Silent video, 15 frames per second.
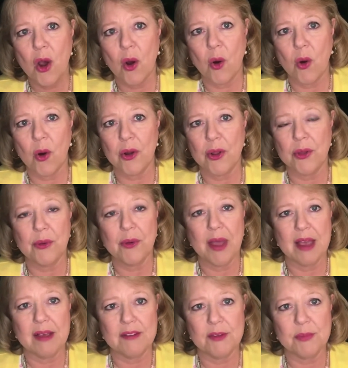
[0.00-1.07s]
or you
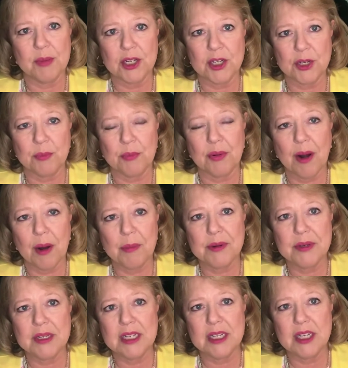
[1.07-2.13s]
have special
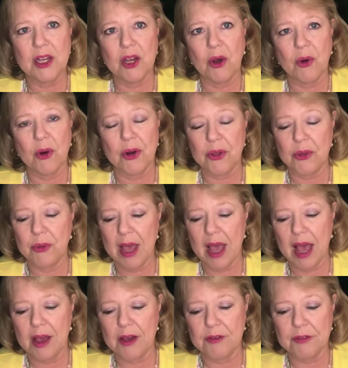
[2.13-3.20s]
property, or you
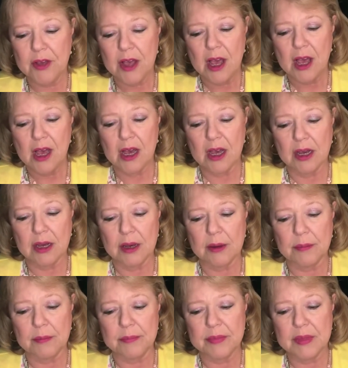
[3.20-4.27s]
have
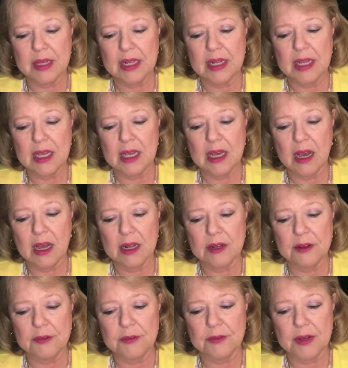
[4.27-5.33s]
any kind
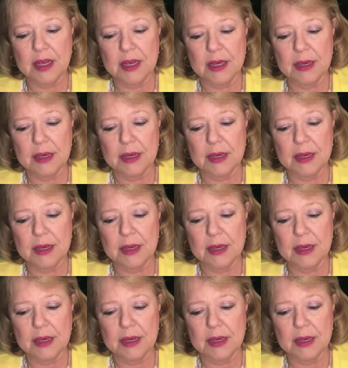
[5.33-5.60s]
of